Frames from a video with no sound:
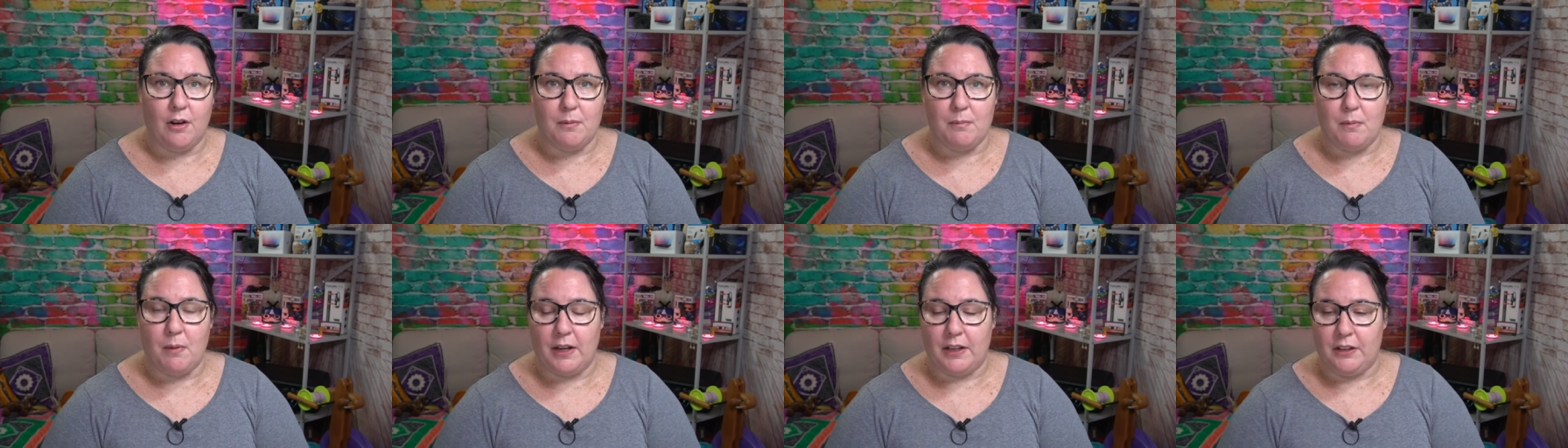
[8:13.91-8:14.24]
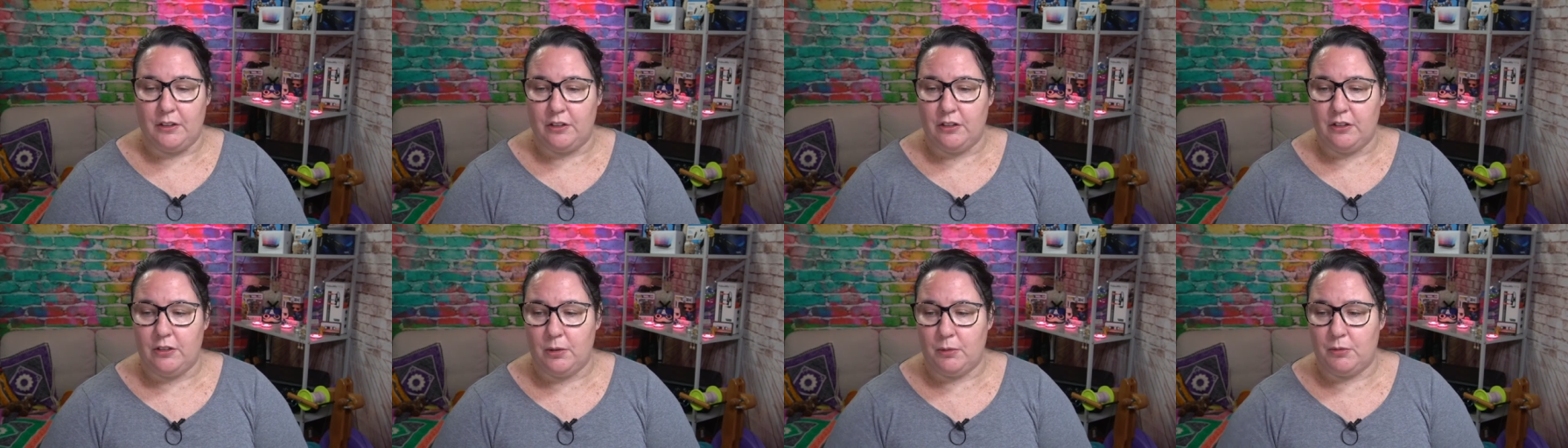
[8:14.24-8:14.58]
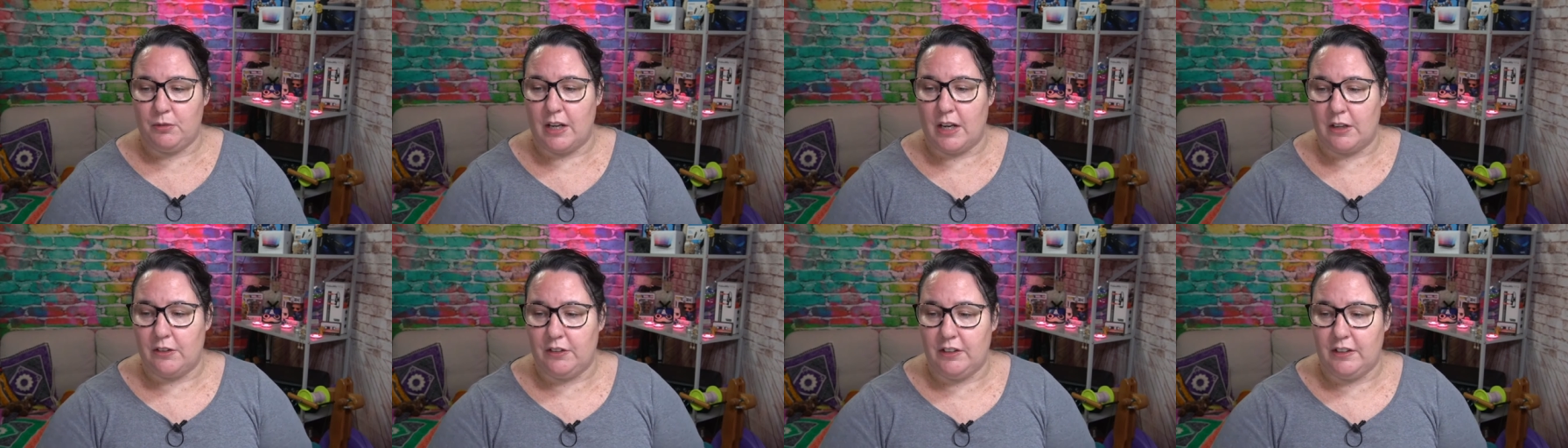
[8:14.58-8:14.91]
on my YouTube
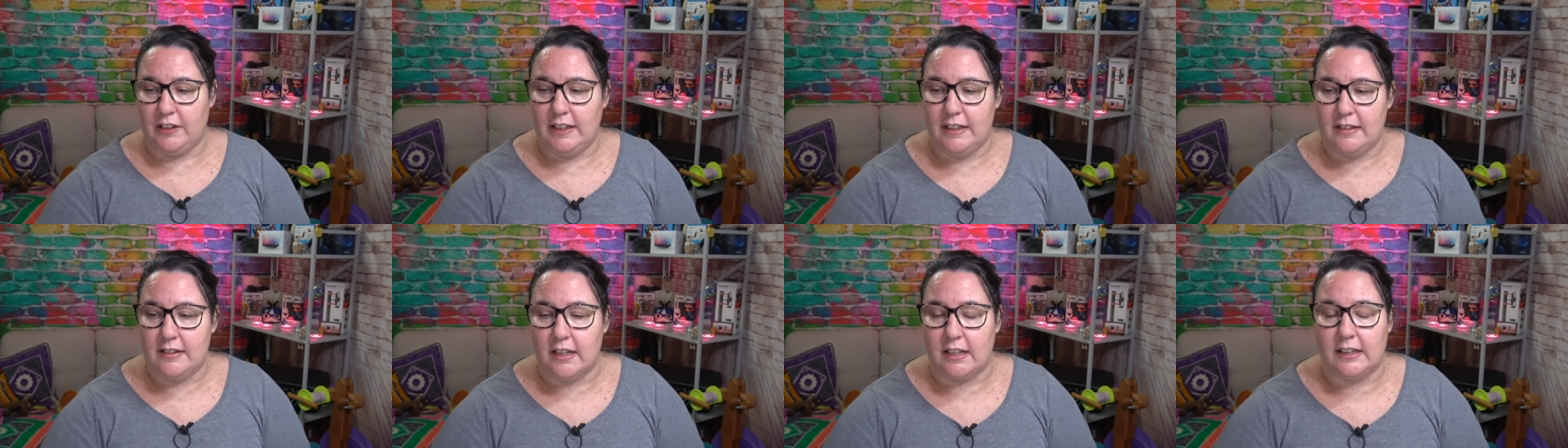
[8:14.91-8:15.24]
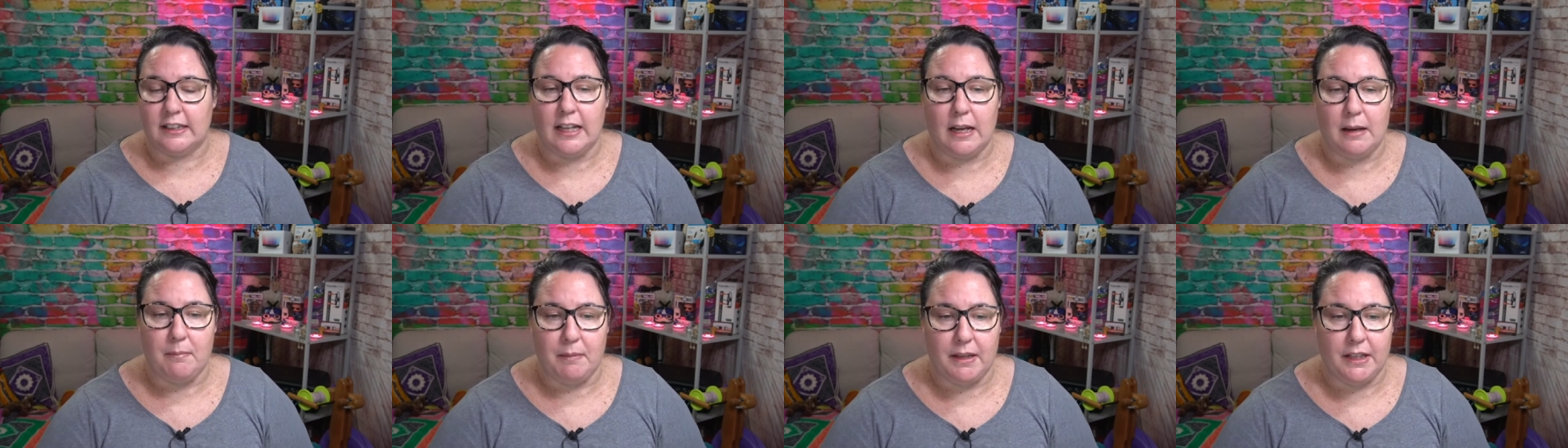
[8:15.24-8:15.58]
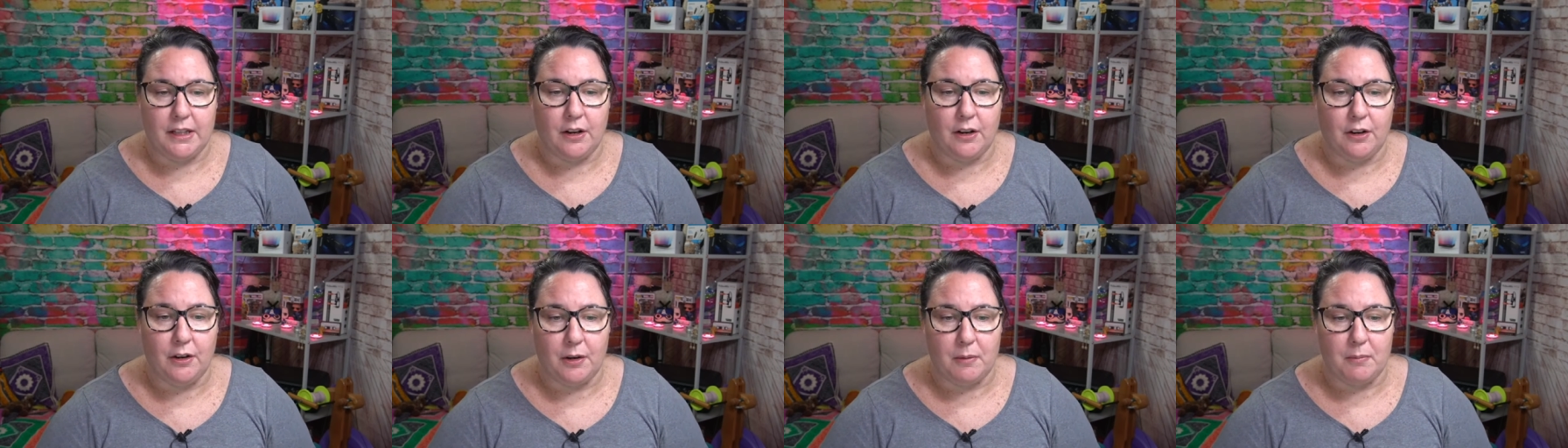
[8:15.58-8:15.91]
channel, you need to let me
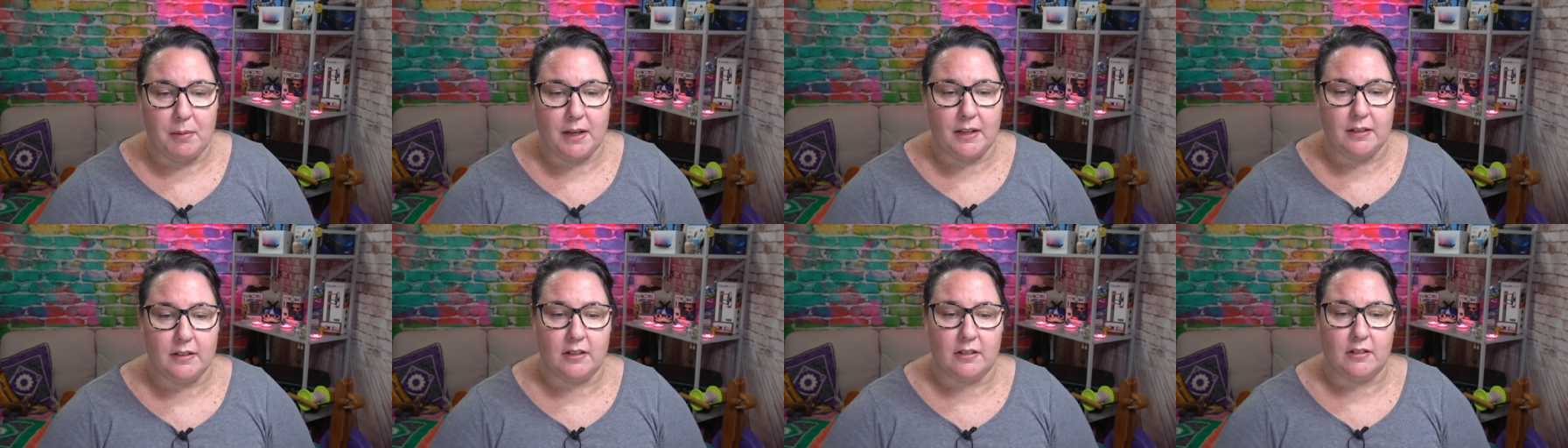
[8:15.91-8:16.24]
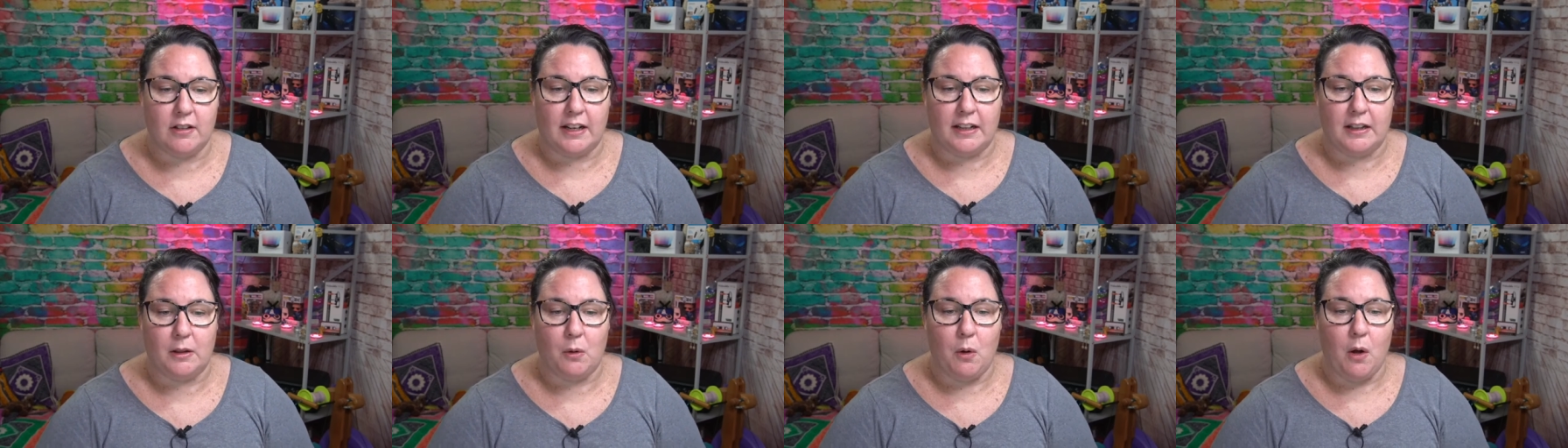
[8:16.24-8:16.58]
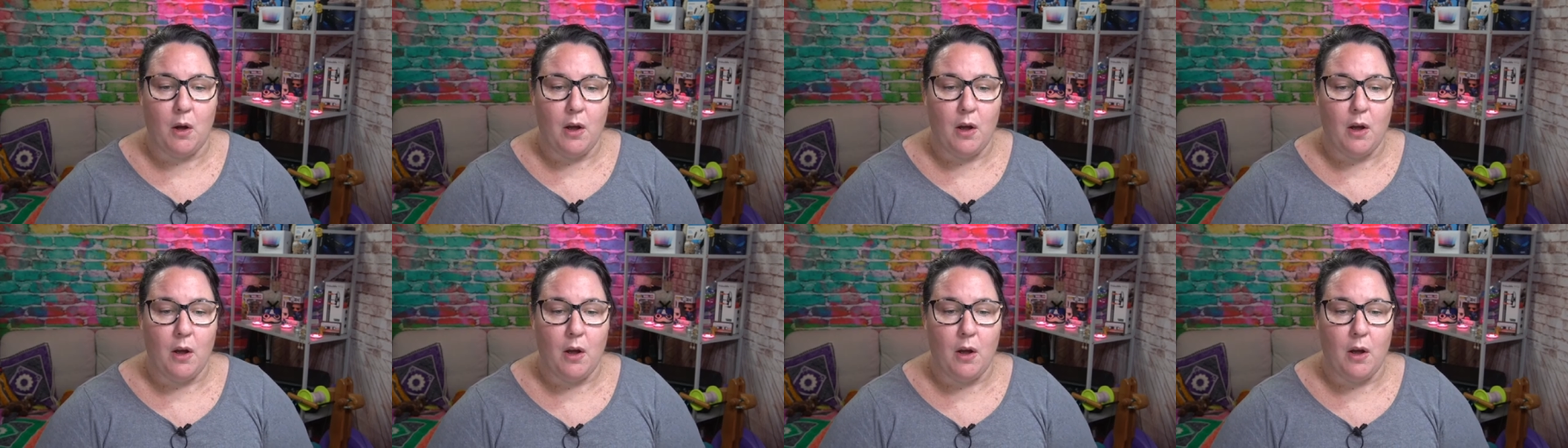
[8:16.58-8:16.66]
know because it's like